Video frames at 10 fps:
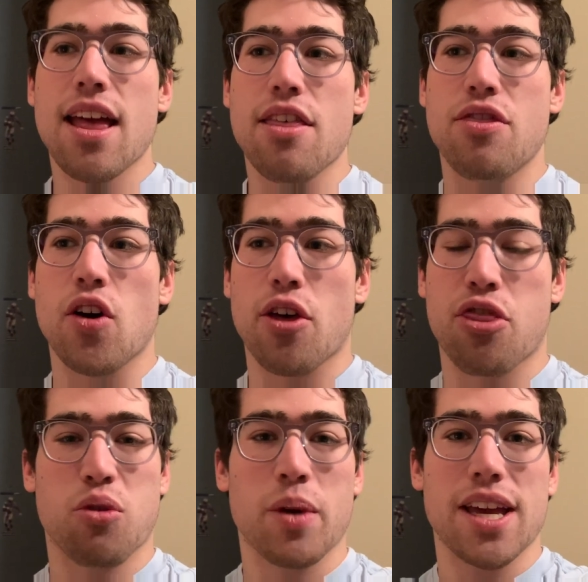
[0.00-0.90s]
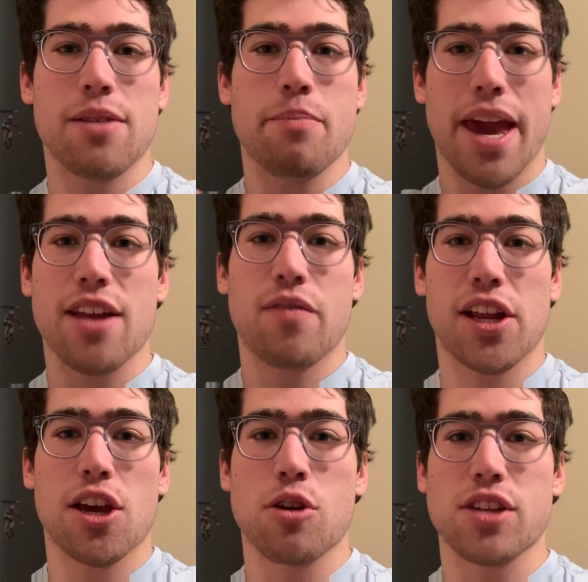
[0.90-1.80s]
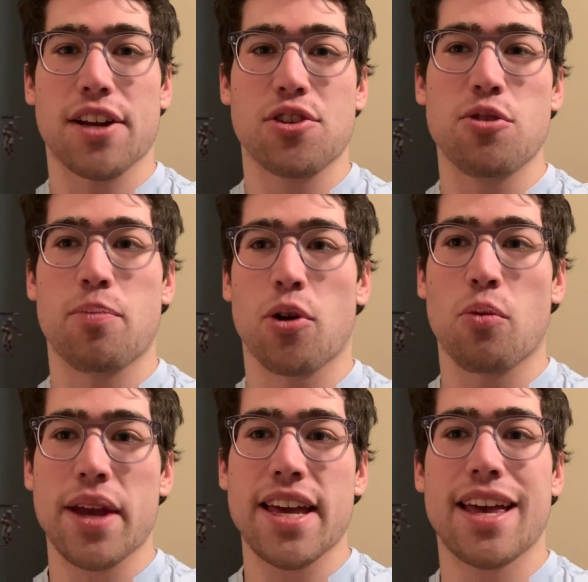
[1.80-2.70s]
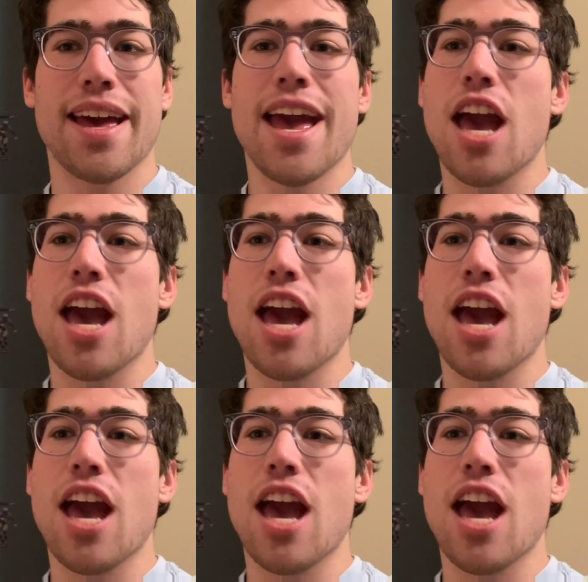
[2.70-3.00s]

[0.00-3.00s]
the three main videos I do per week.